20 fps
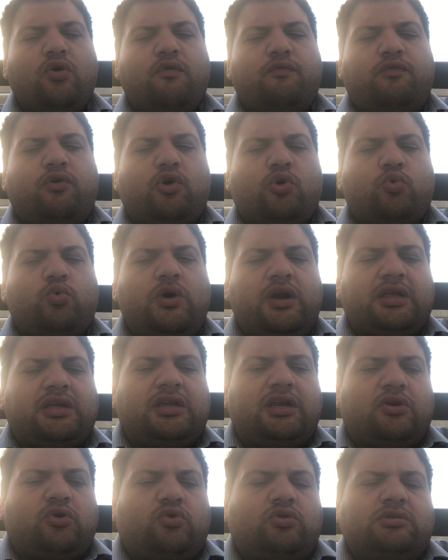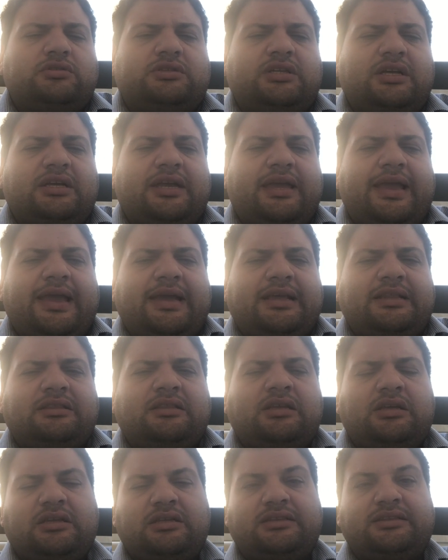for worker contact
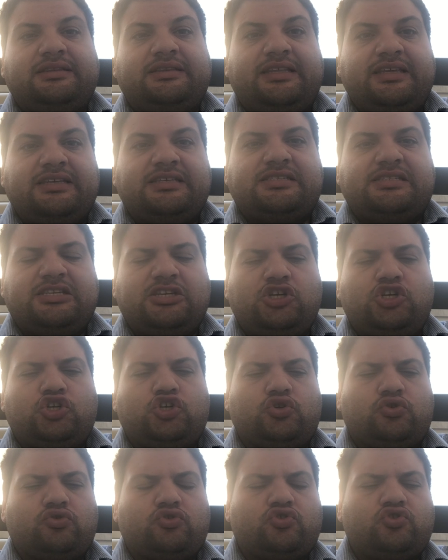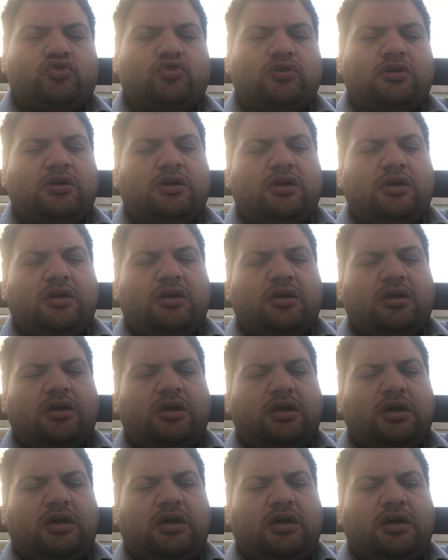and decisions.
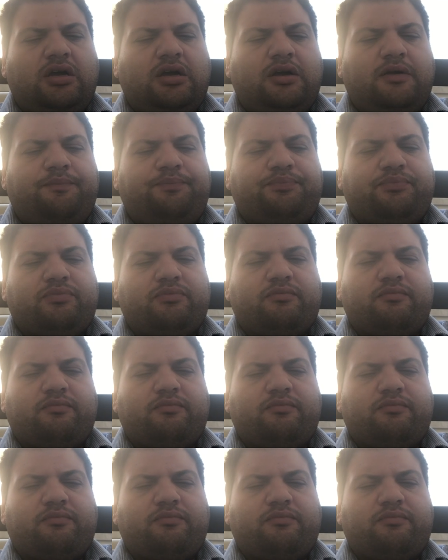Uh,